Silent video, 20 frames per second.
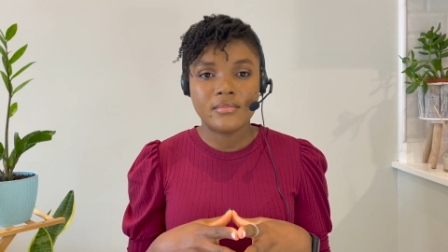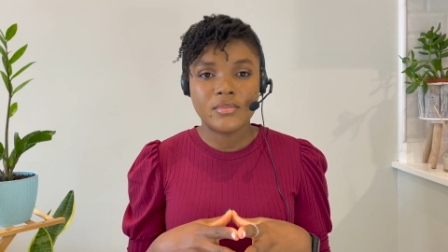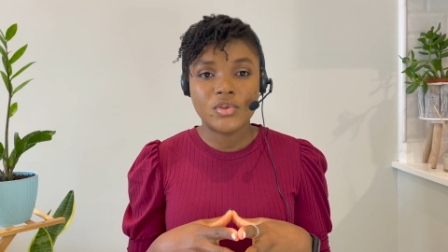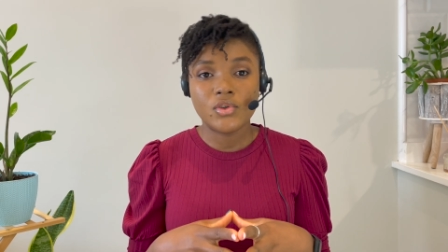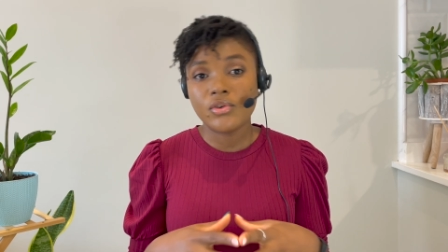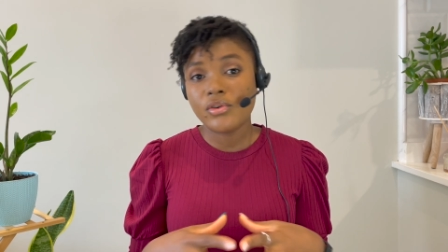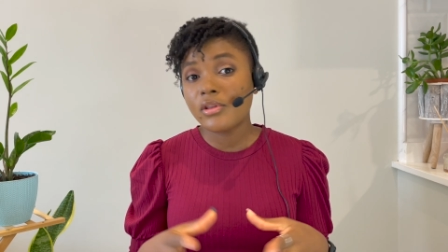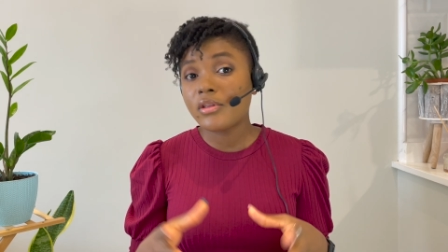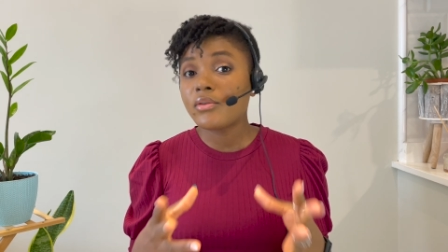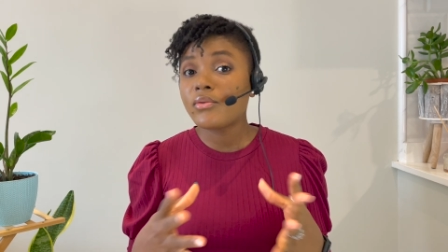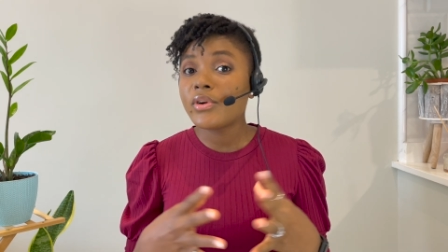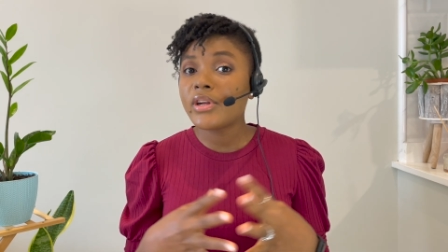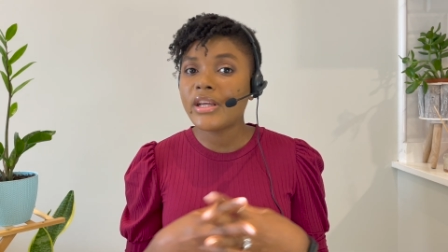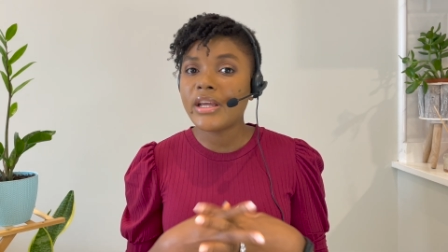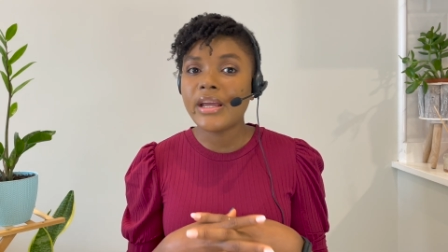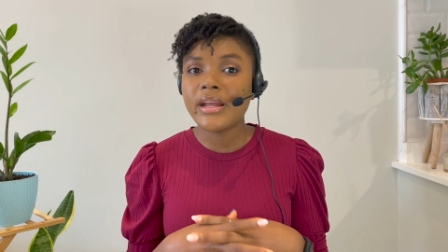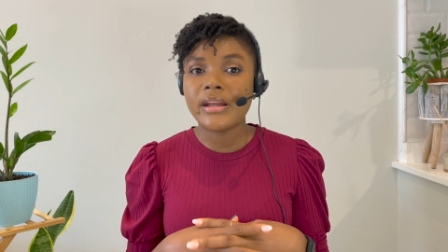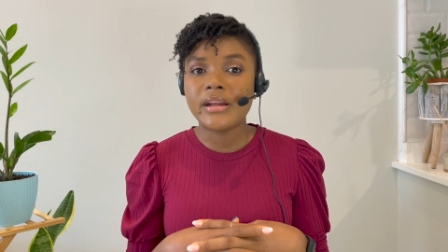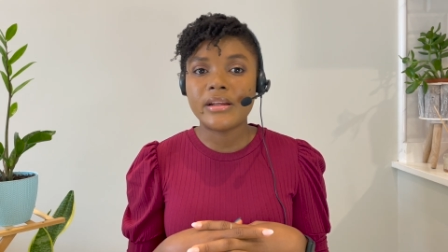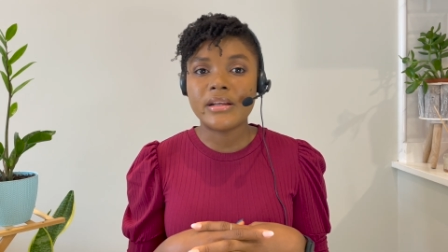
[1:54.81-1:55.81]
Go through the
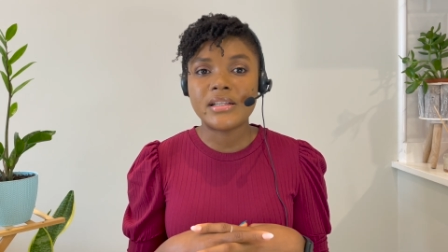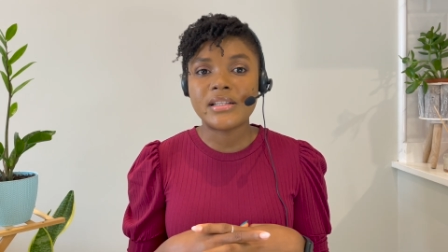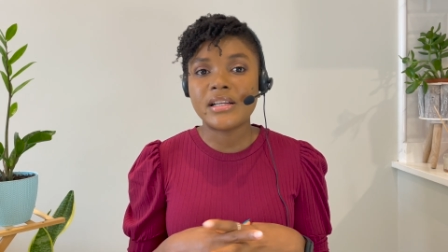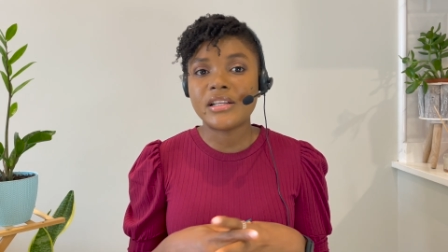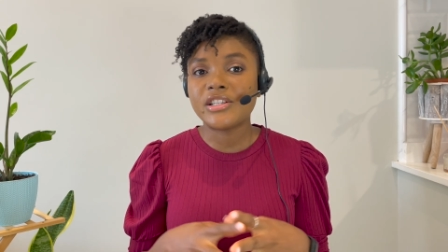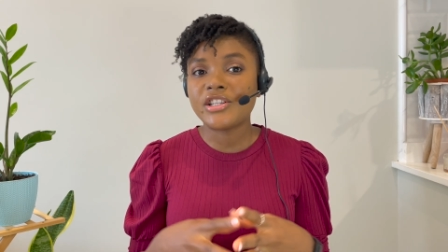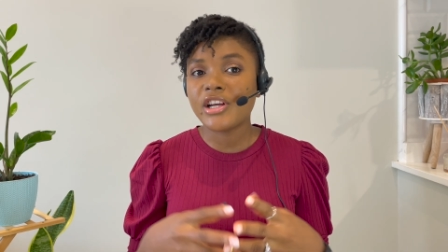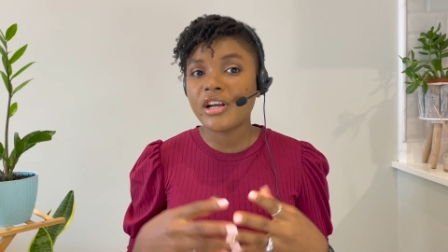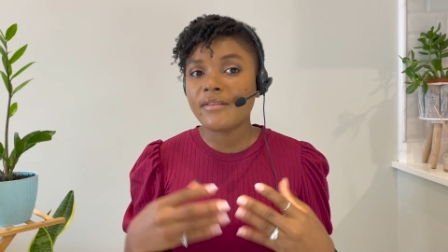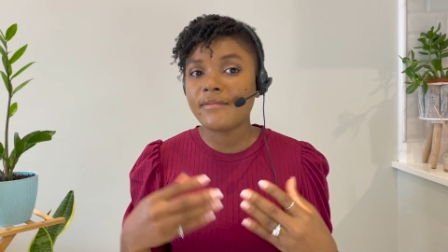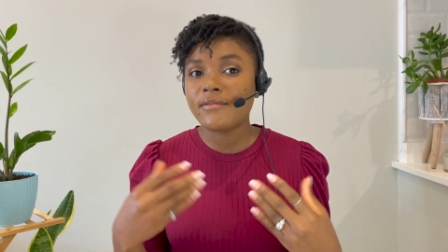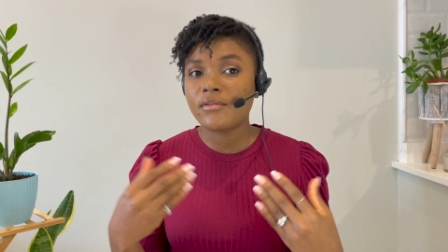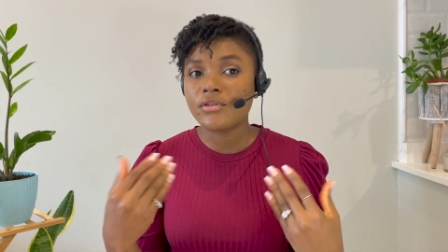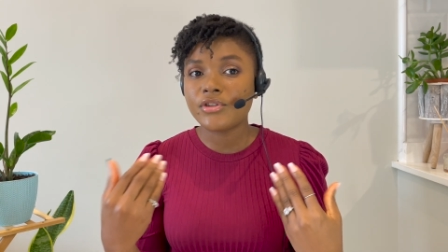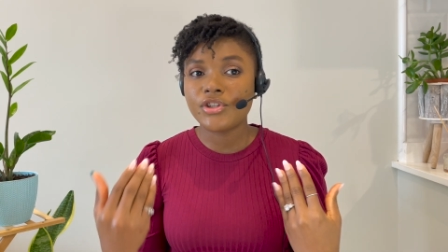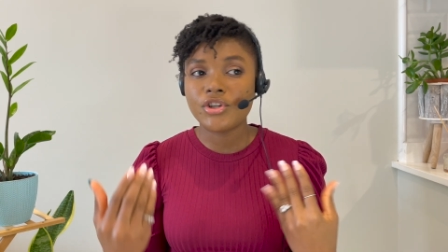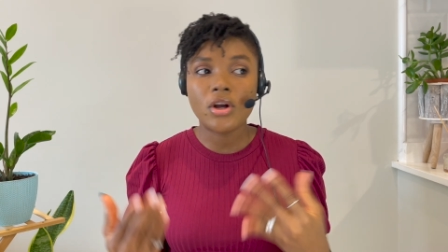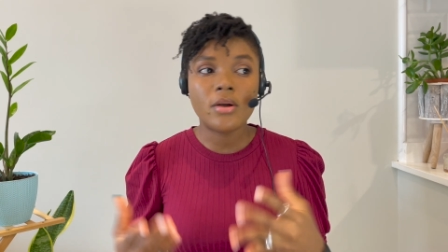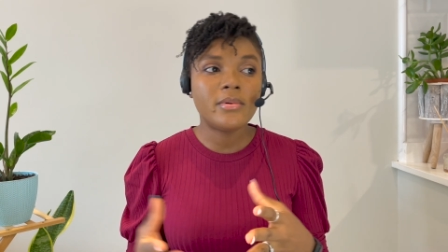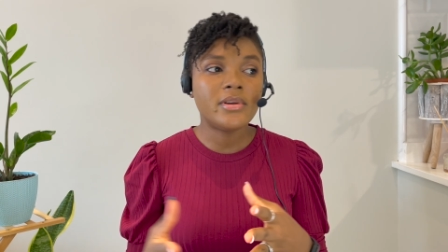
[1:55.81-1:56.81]
internet and check for
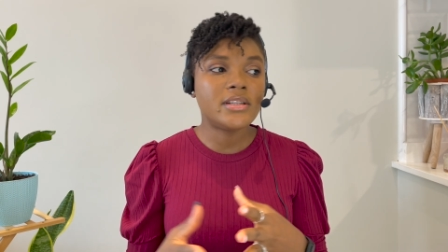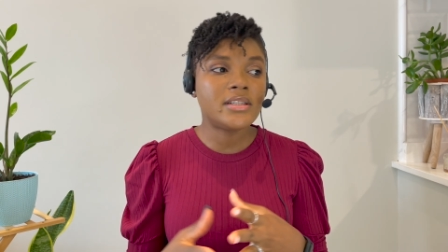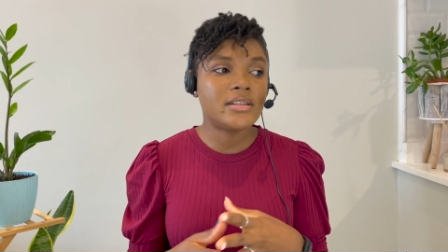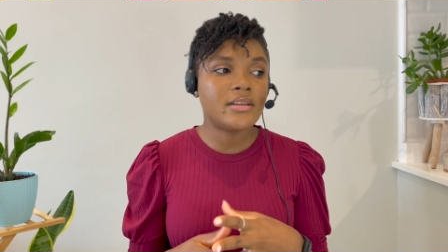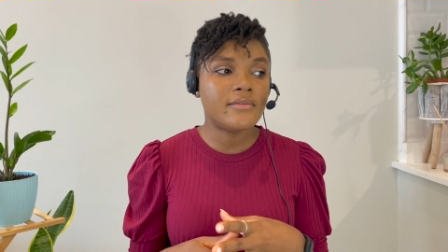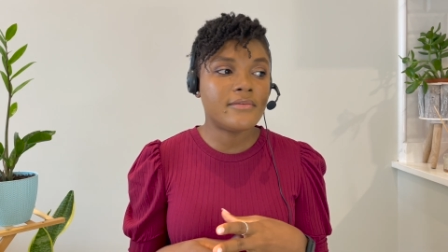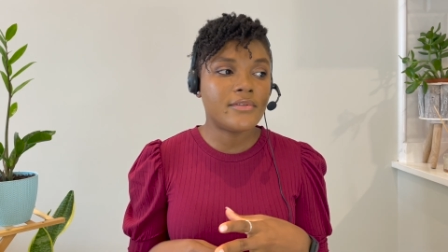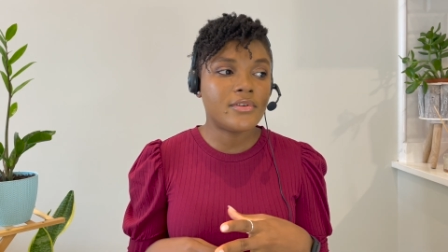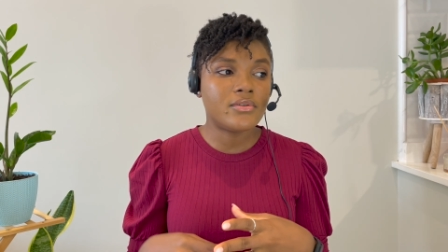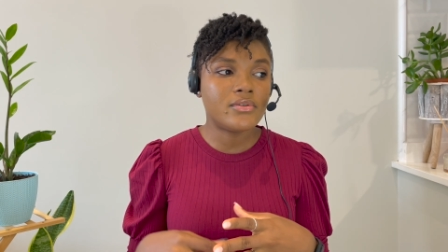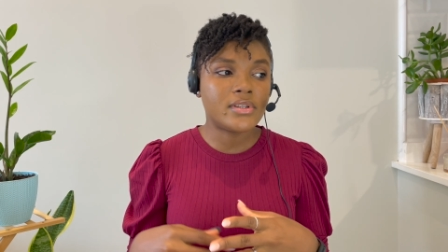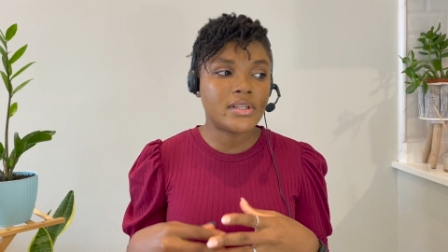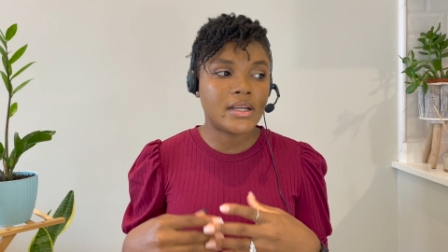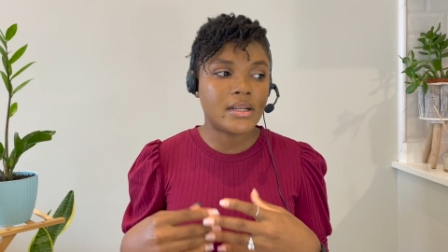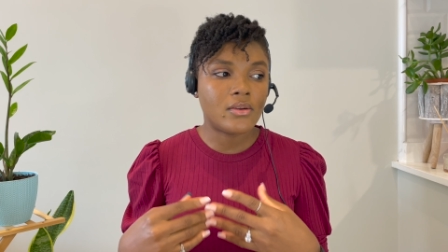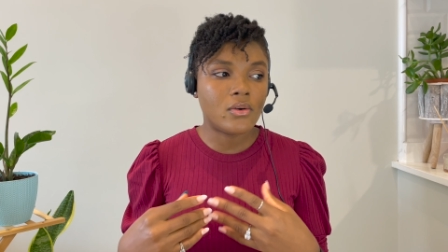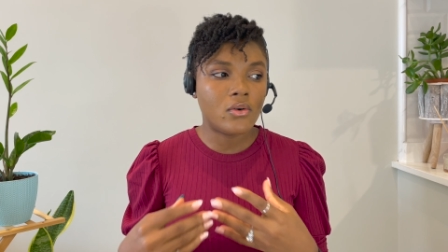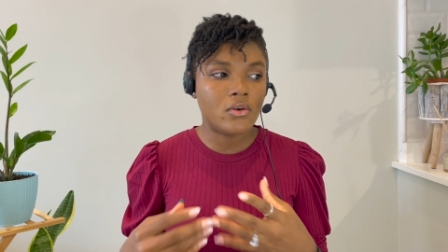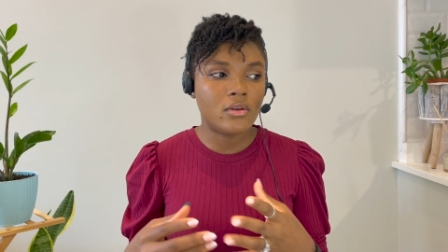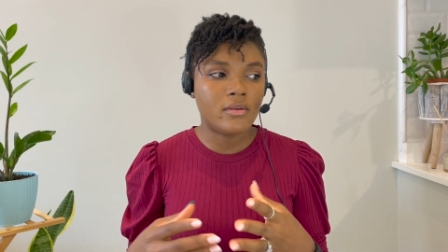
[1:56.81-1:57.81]
job interviews and
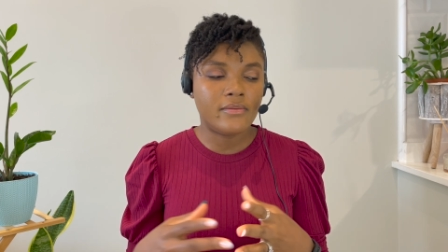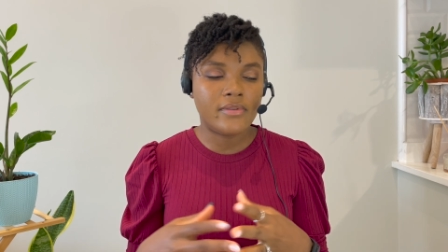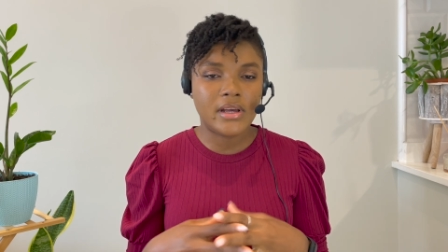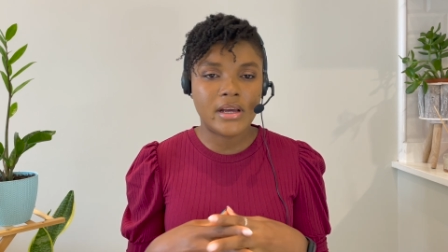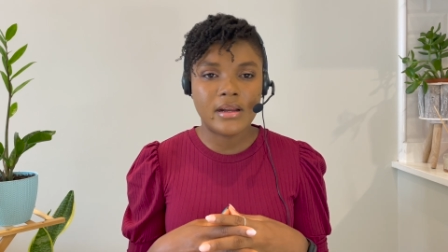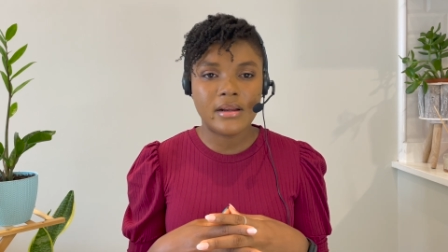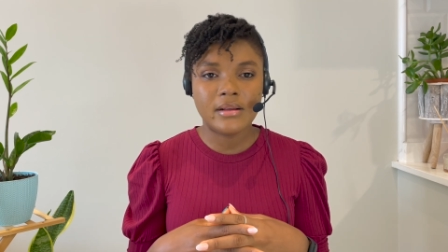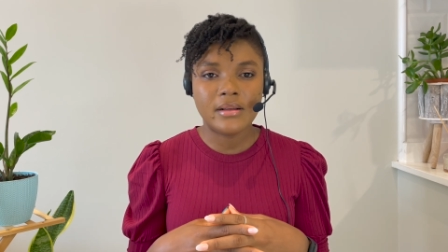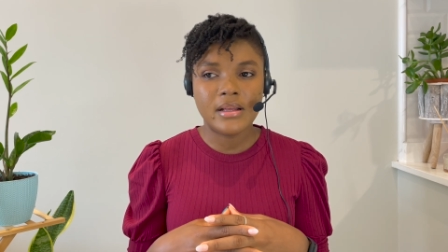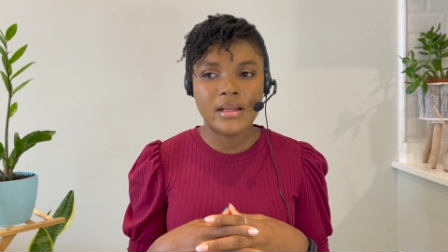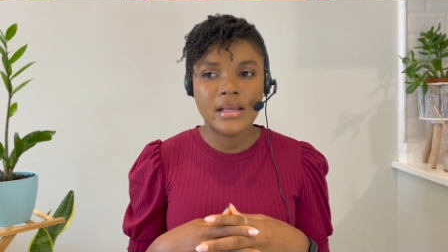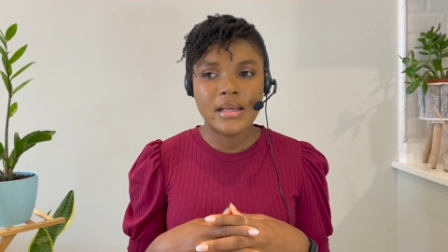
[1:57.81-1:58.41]
all of that.